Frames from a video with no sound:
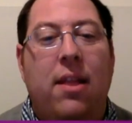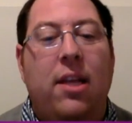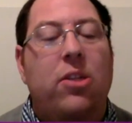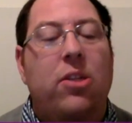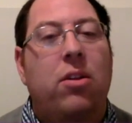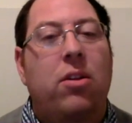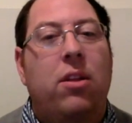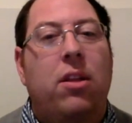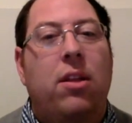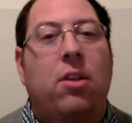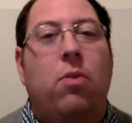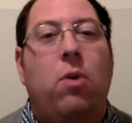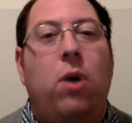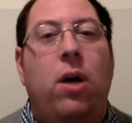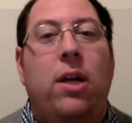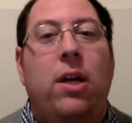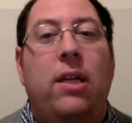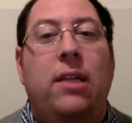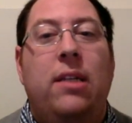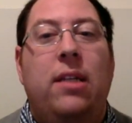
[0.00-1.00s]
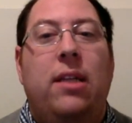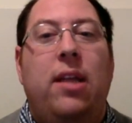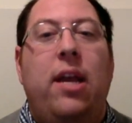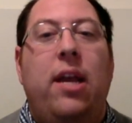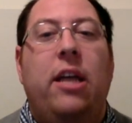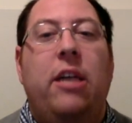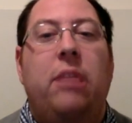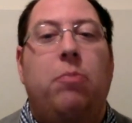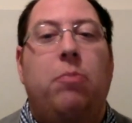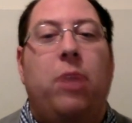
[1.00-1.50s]
These are the qualities that they
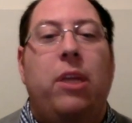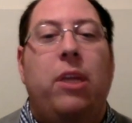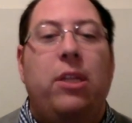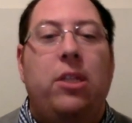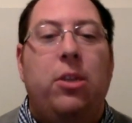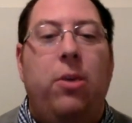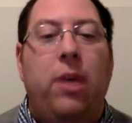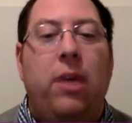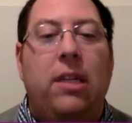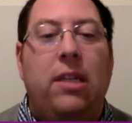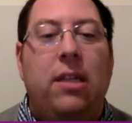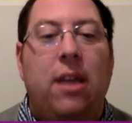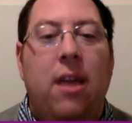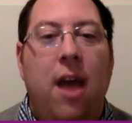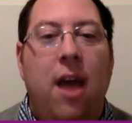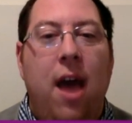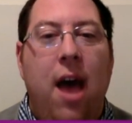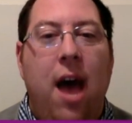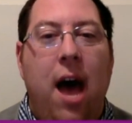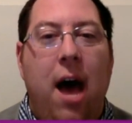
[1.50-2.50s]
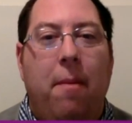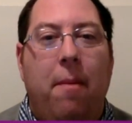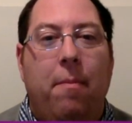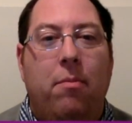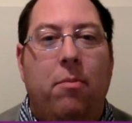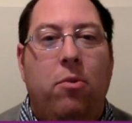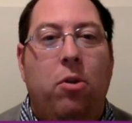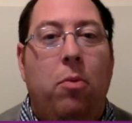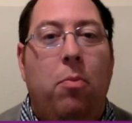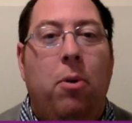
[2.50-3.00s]
express to us
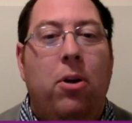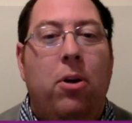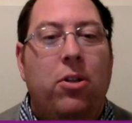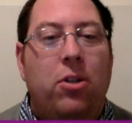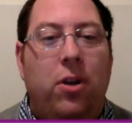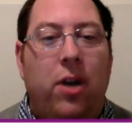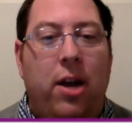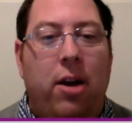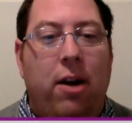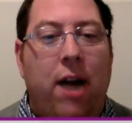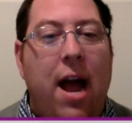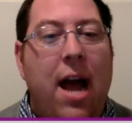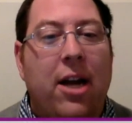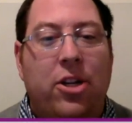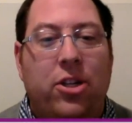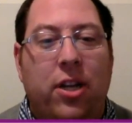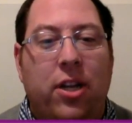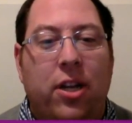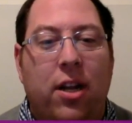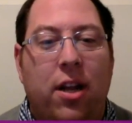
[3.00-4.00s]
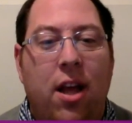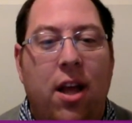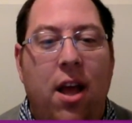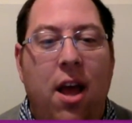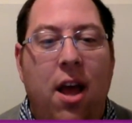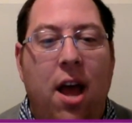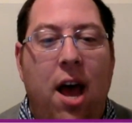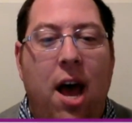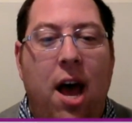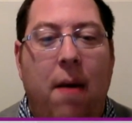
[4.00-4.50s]
through personal interaction
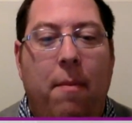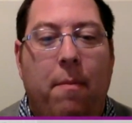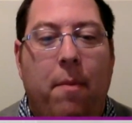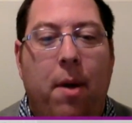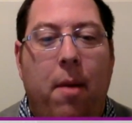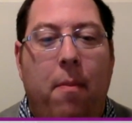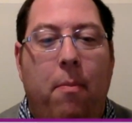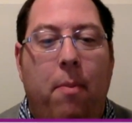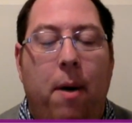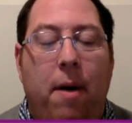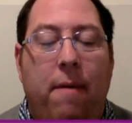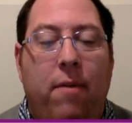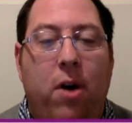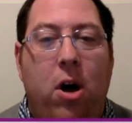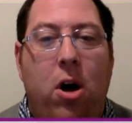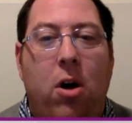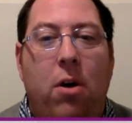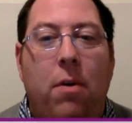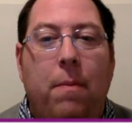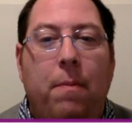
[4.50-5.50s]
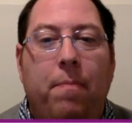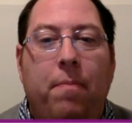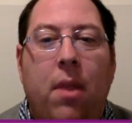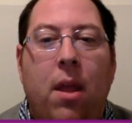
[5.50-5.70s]
above all.